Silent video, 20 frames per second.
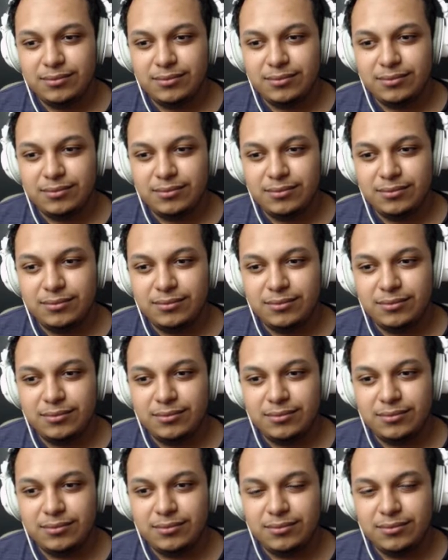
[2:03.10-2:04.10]

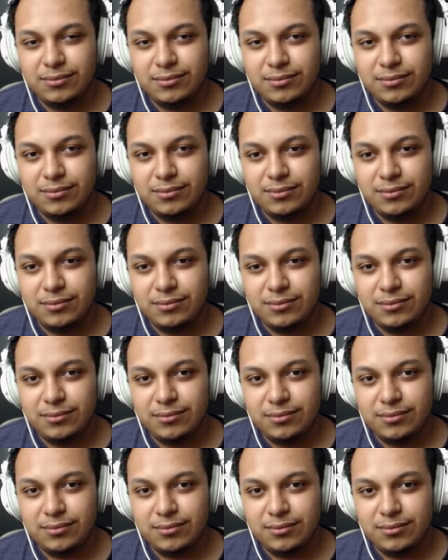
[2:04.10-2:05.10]

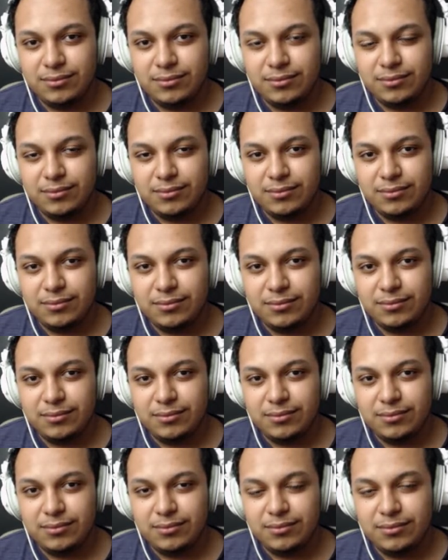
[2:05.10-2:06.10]

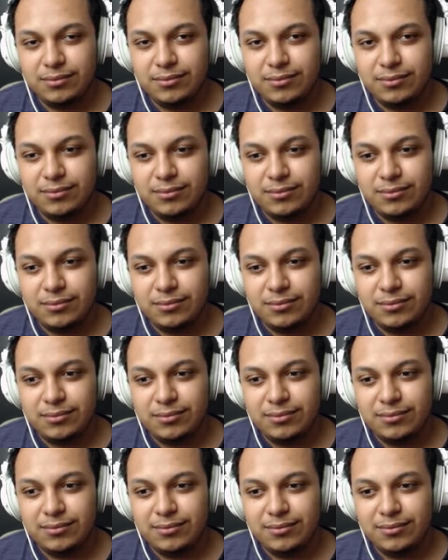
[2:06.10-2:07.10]

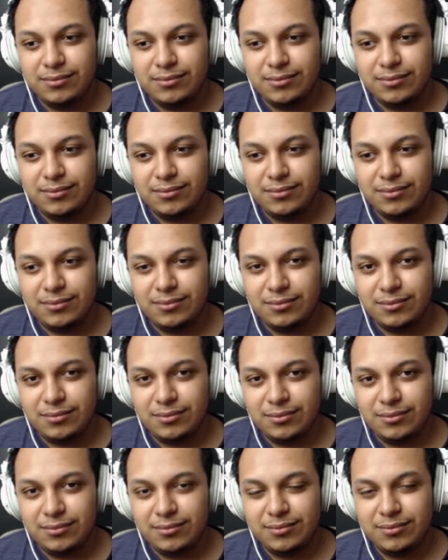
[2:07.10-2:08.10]

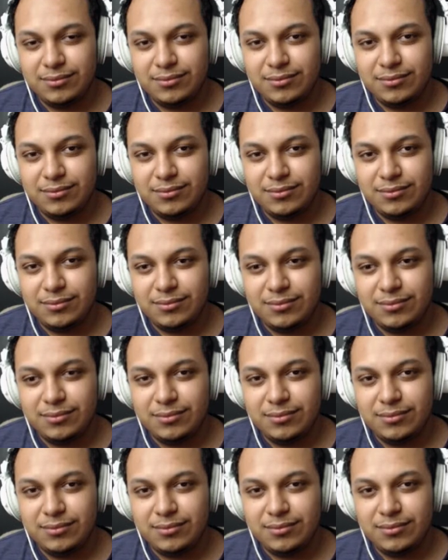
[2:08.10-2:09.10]

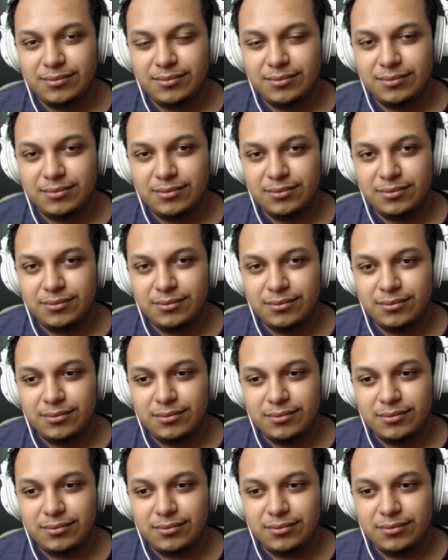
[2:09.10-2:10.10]

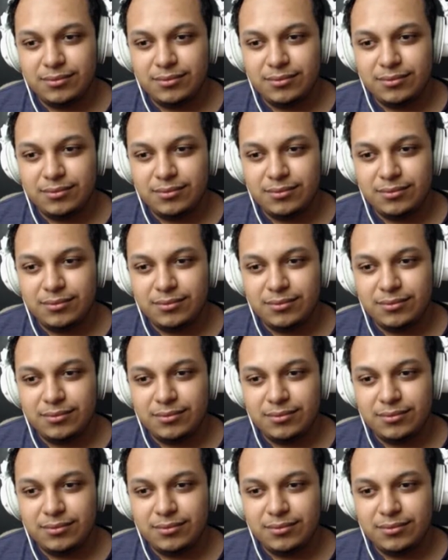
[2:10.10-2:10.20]
[no speech]